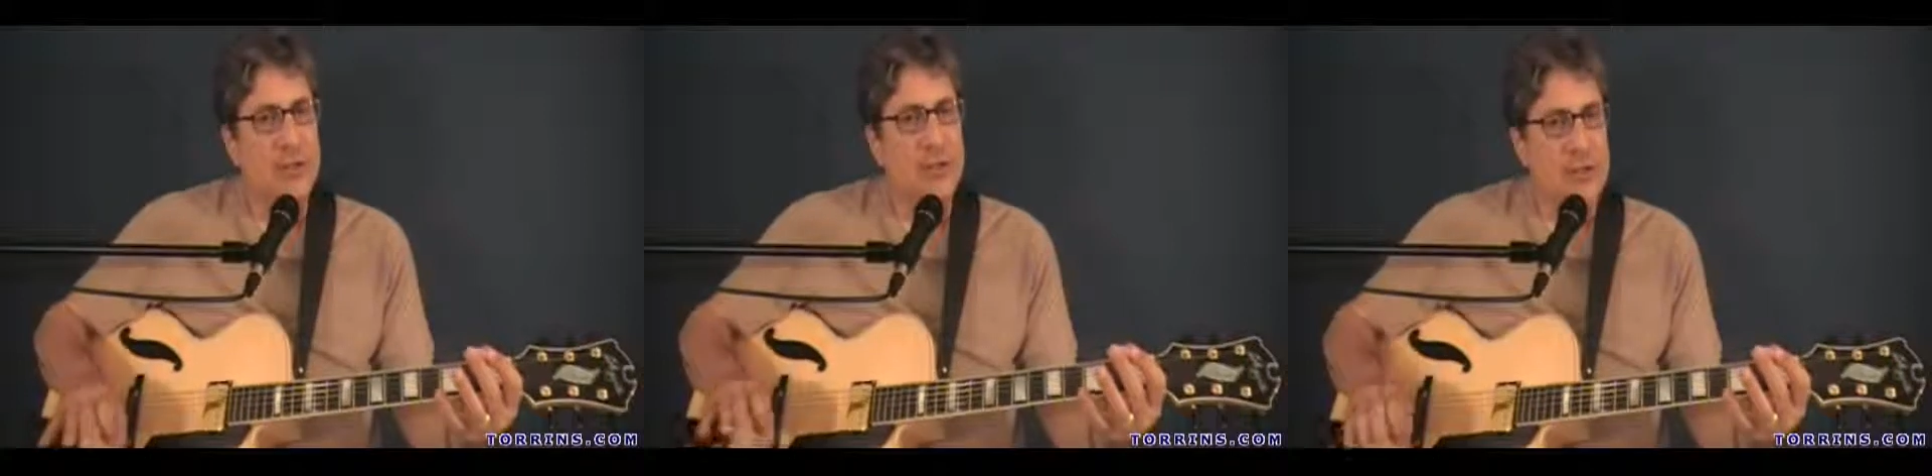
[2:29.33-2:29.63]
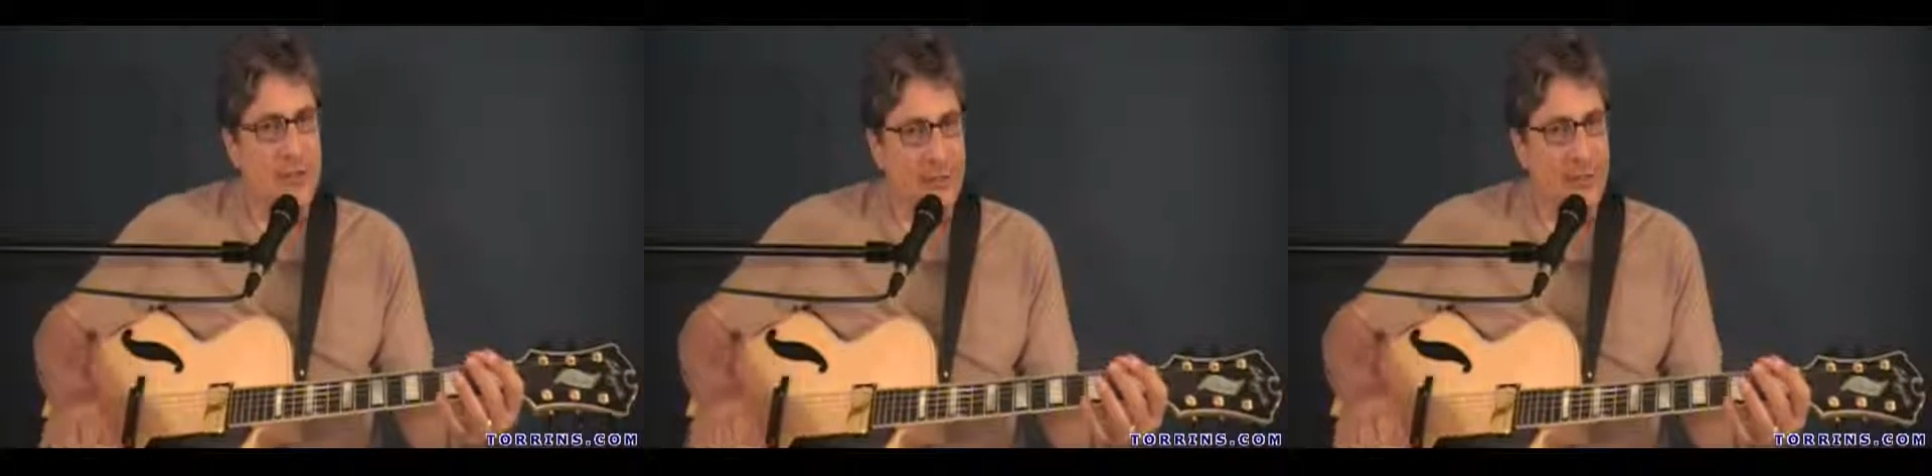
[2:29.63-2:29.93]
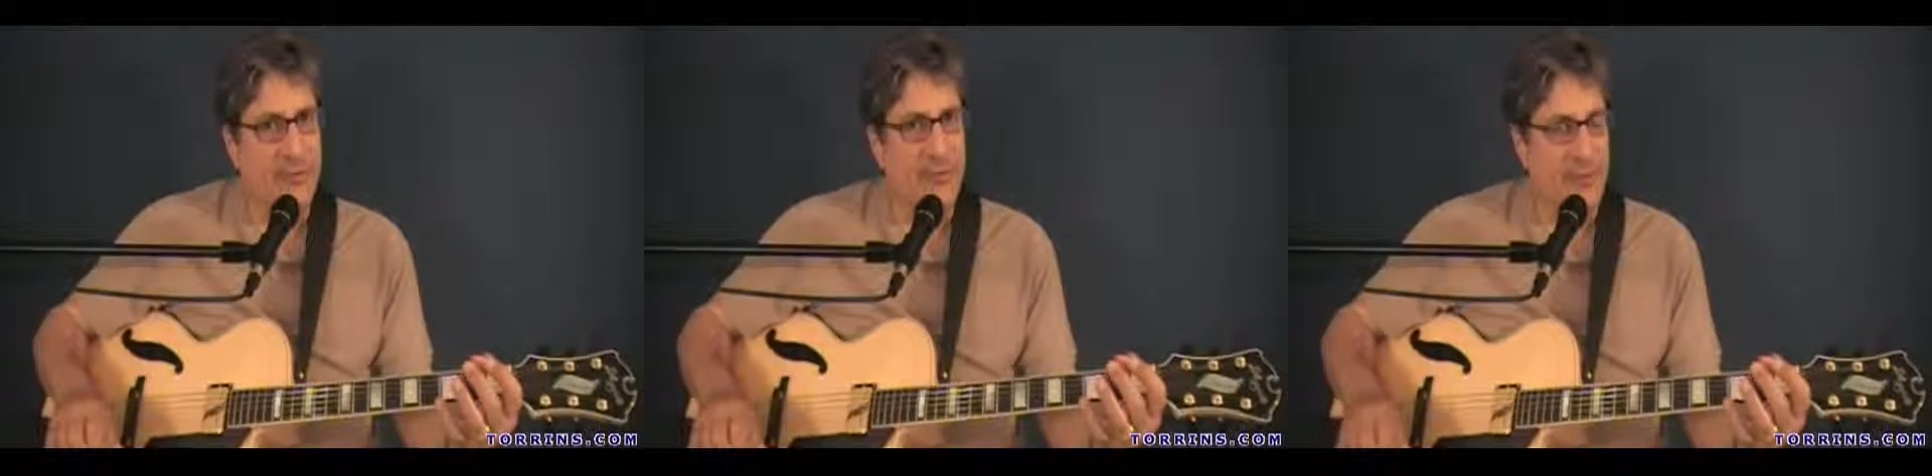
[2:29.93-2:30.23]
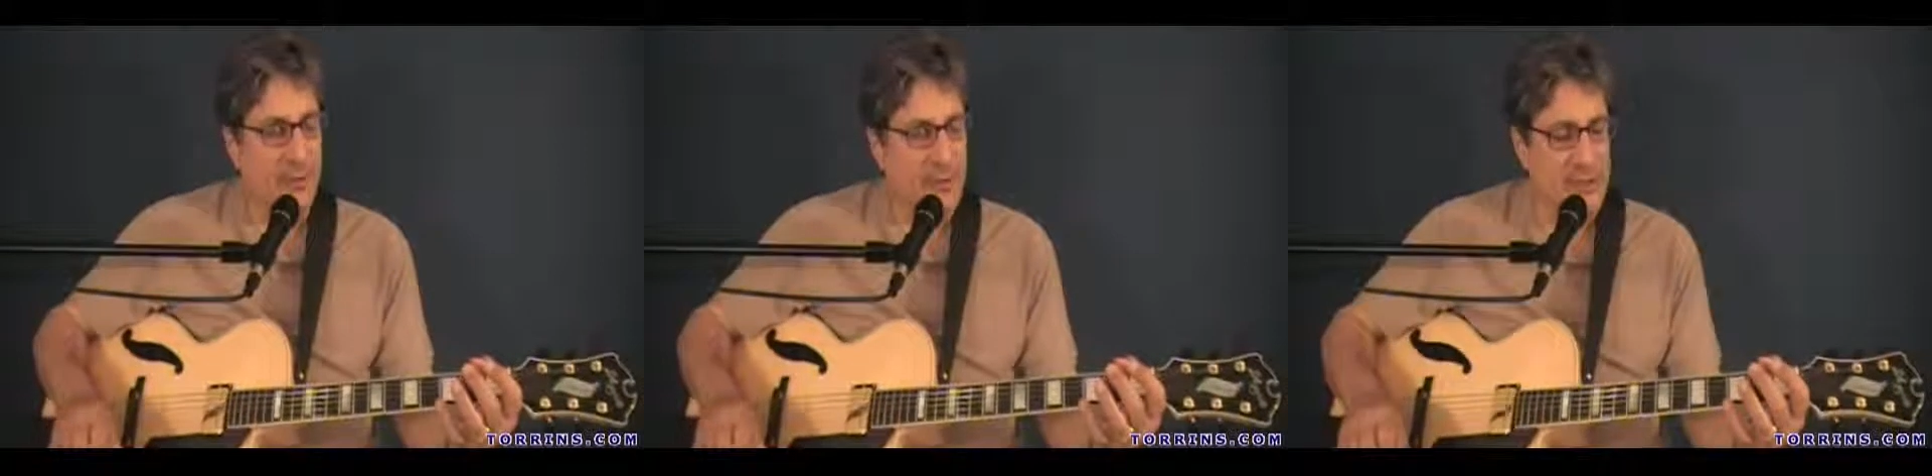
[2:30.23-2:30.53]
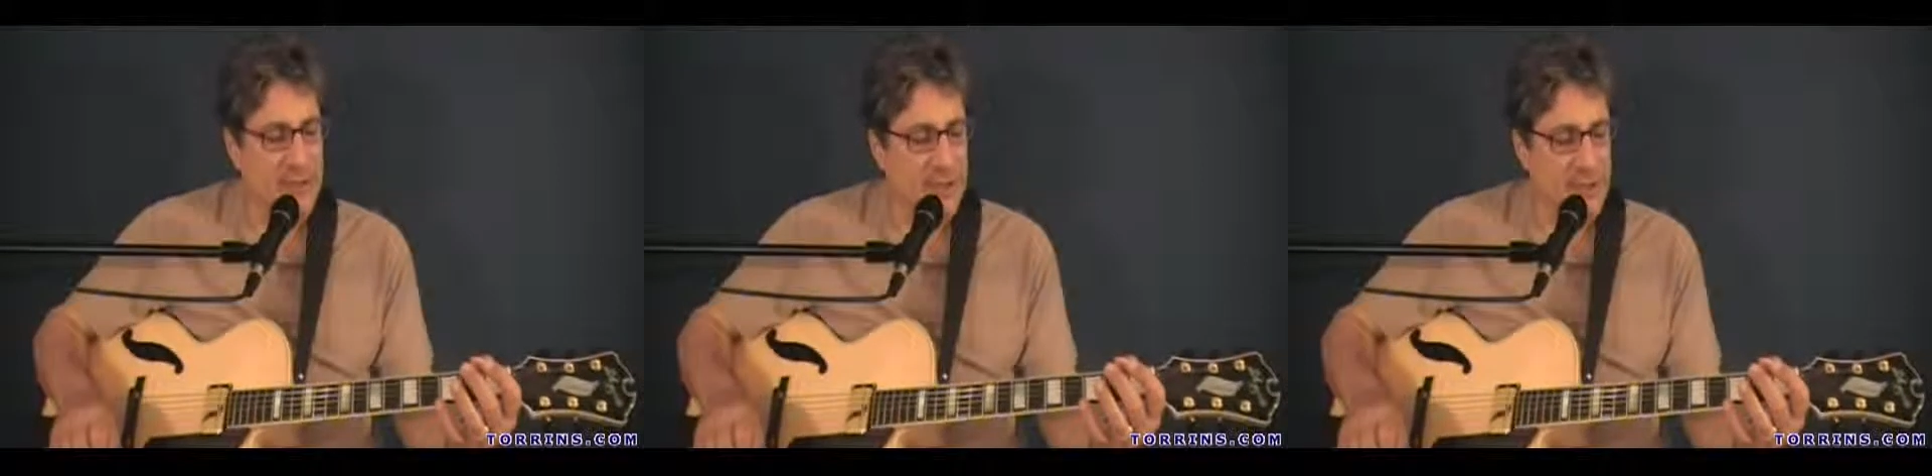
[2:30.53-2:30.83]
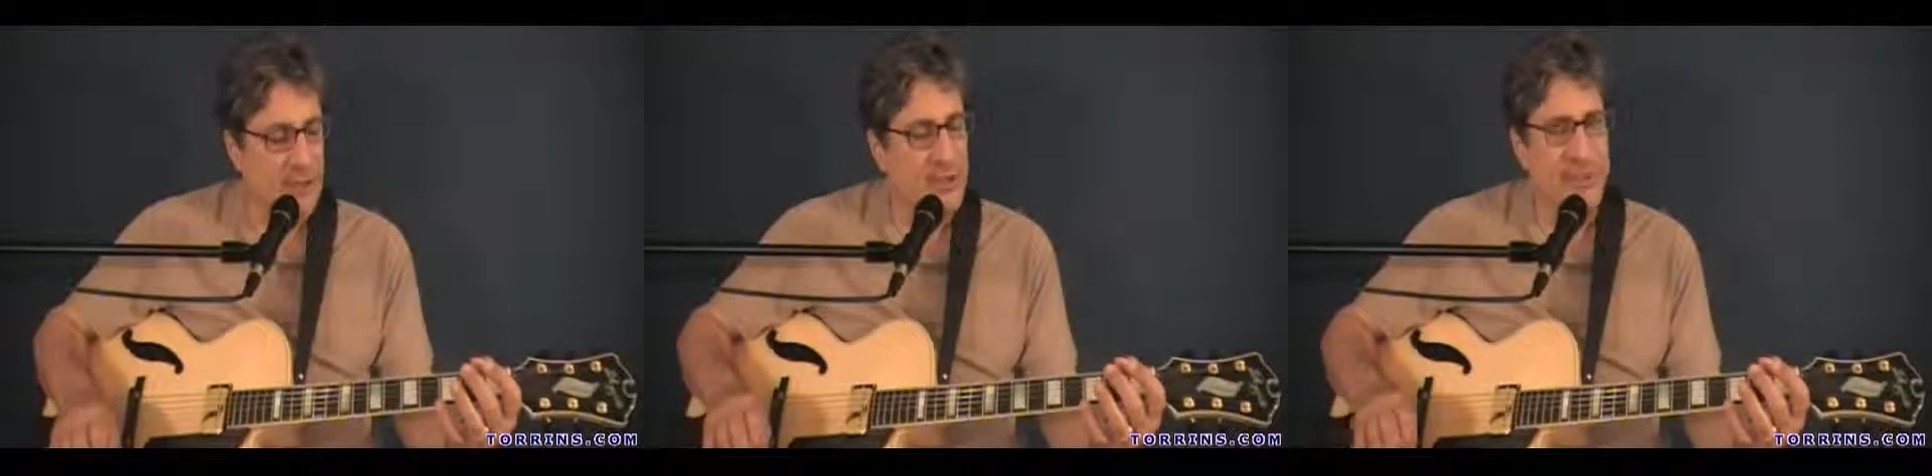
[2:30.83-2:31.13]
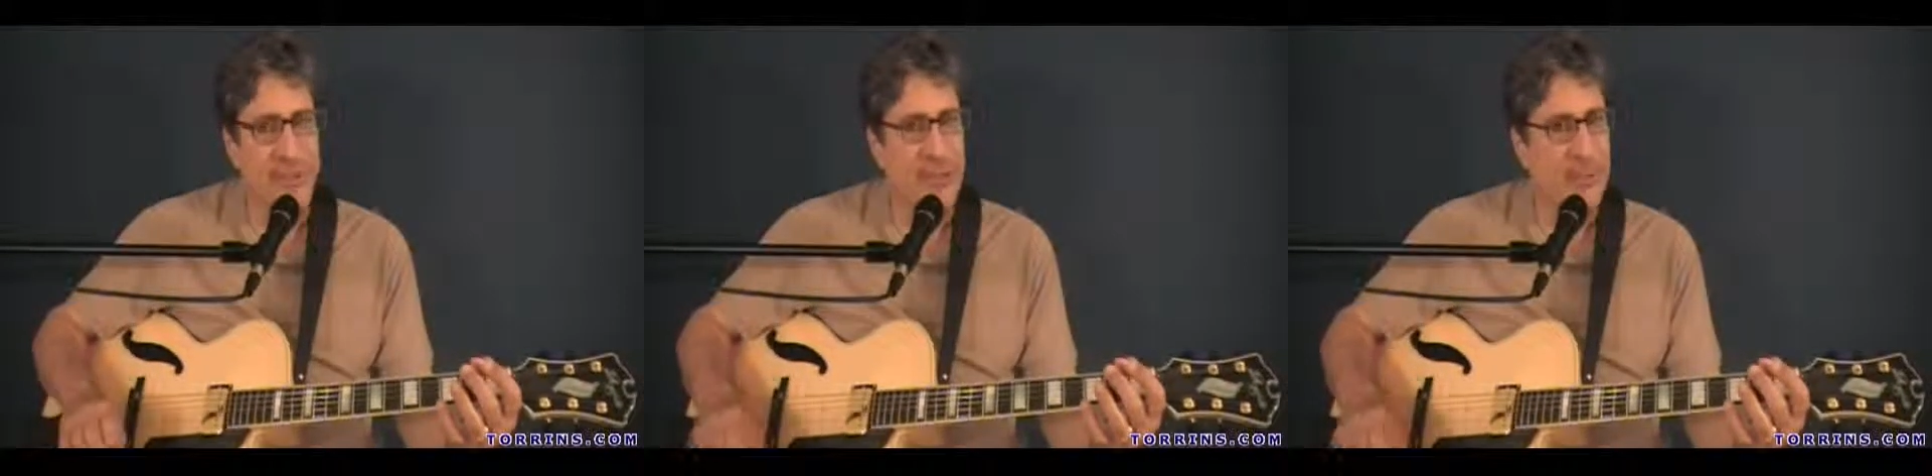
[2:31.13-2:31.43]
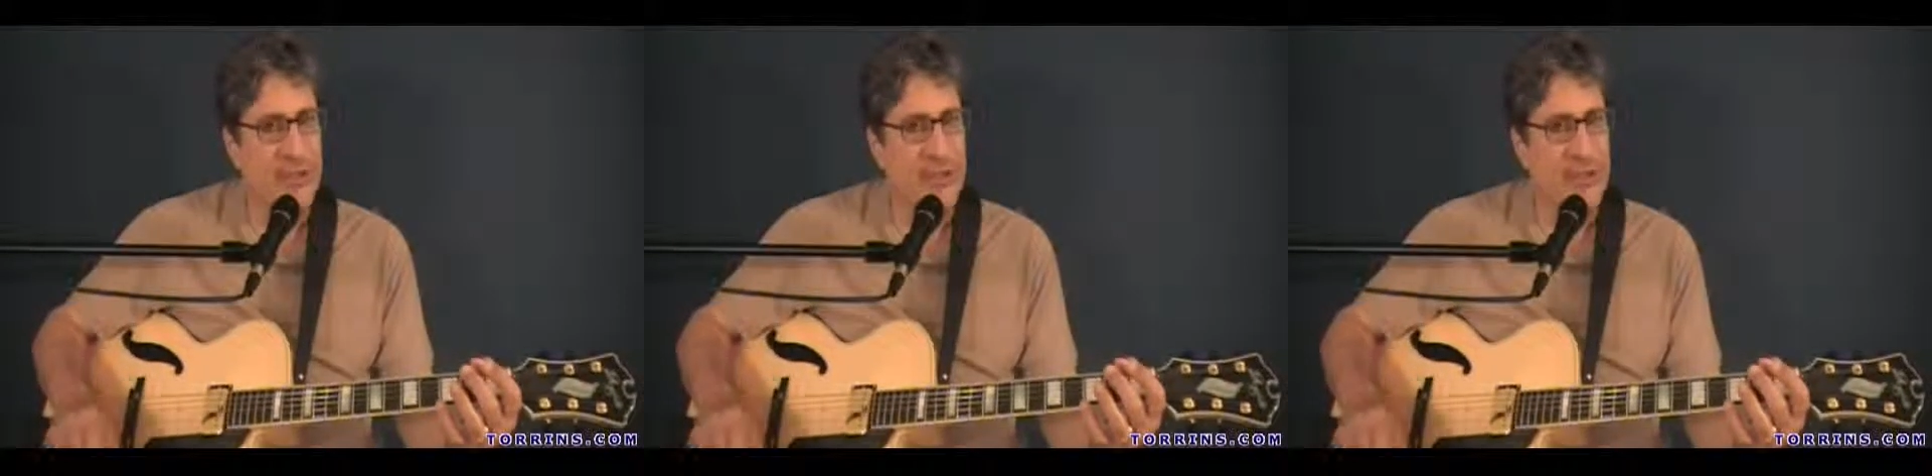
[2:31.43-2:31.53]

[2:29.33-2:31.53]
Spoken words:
just different fingerings. It's still the same